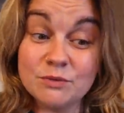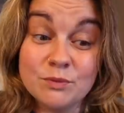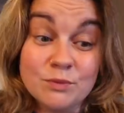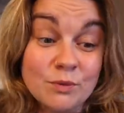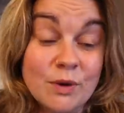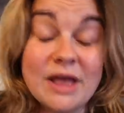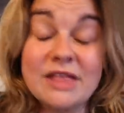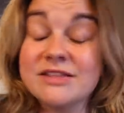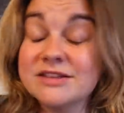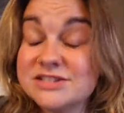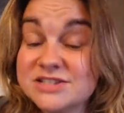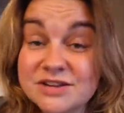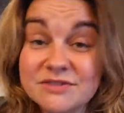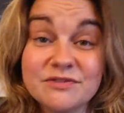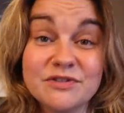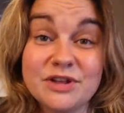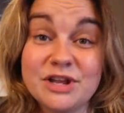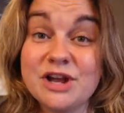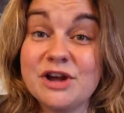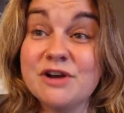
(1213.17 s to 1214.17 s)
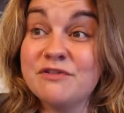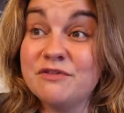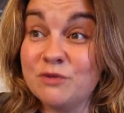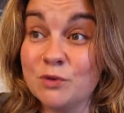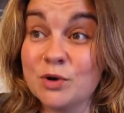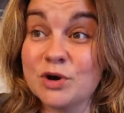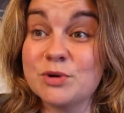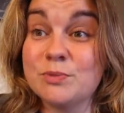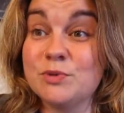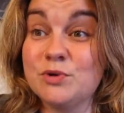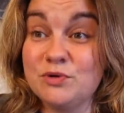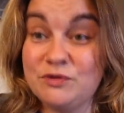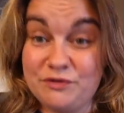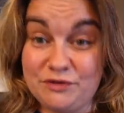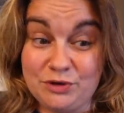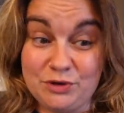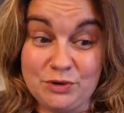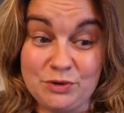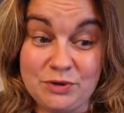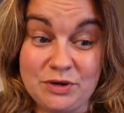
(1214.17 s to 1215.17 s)
relatively affordable
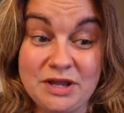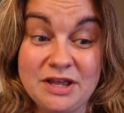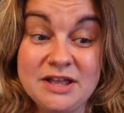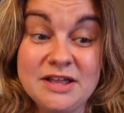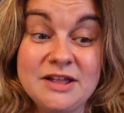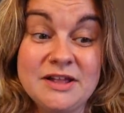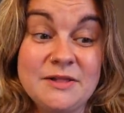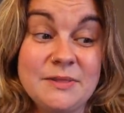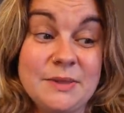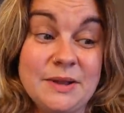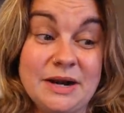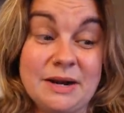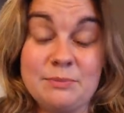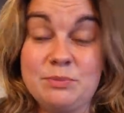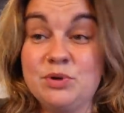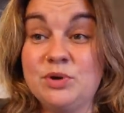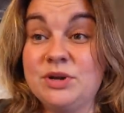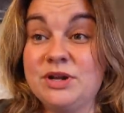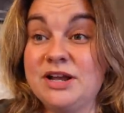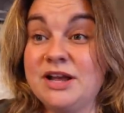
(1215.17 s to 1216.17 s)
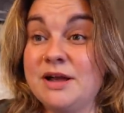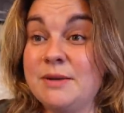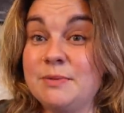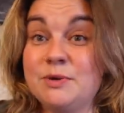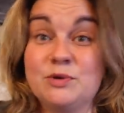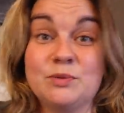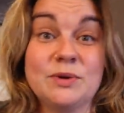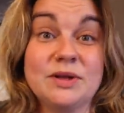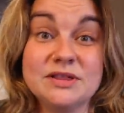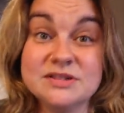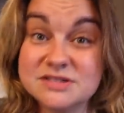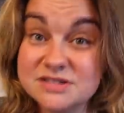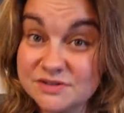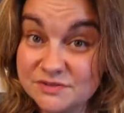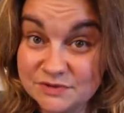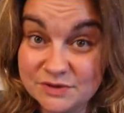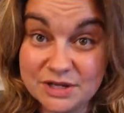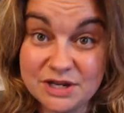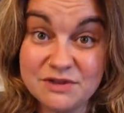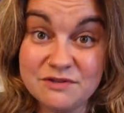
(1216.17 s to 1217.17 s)
food that I'm putting up in
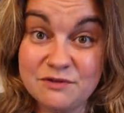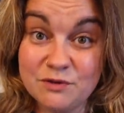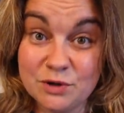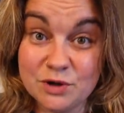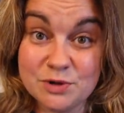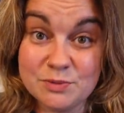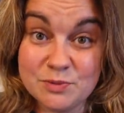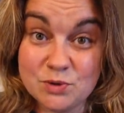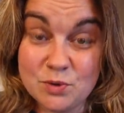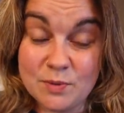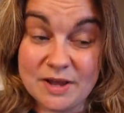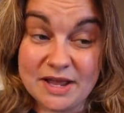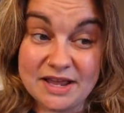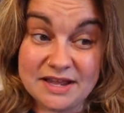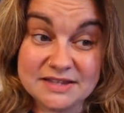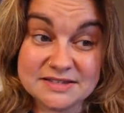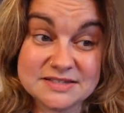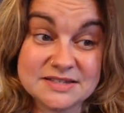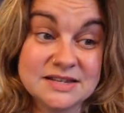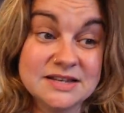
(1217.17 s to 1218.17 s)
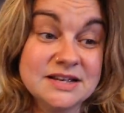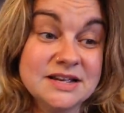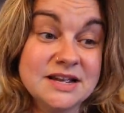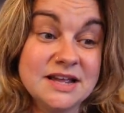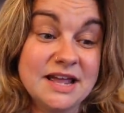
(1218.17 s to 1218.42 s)
relatively affordable ways.